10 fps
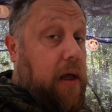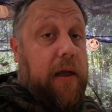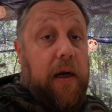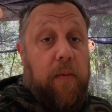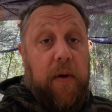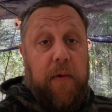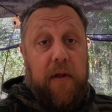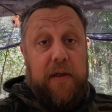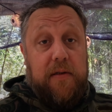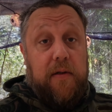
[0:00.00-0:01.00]
You gotta remember on
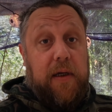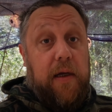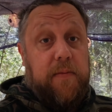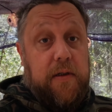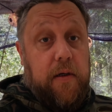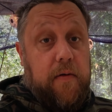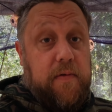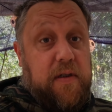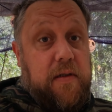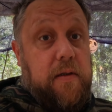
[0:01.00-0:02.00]
these little camp
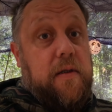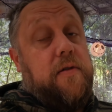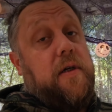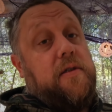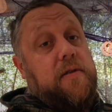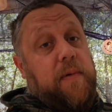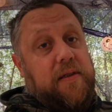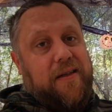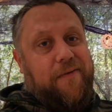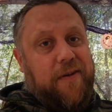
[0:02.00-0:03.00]
stoves, the directions may
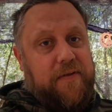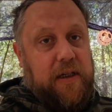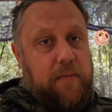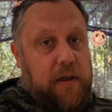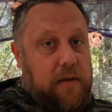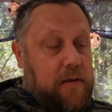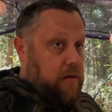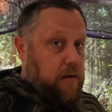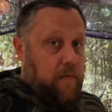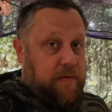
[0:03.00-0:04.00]
say 15 minutes.
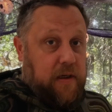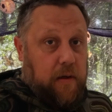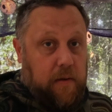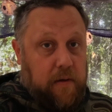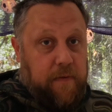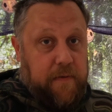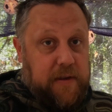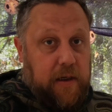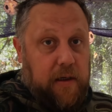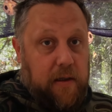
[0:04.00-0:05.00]
Do start with your
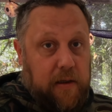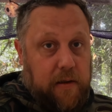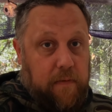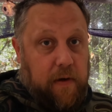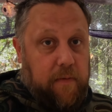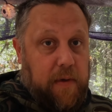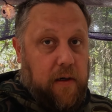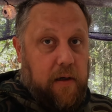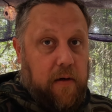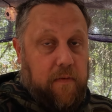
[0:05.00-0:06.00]
15 and then do
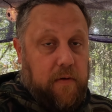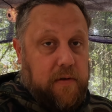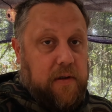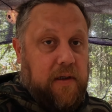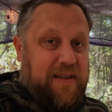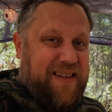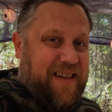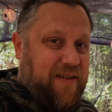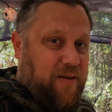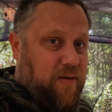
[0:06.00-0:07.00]
5-minute intervals, because they take
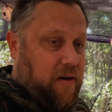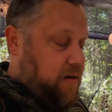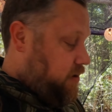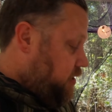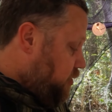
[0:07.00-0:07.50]
a little longer than your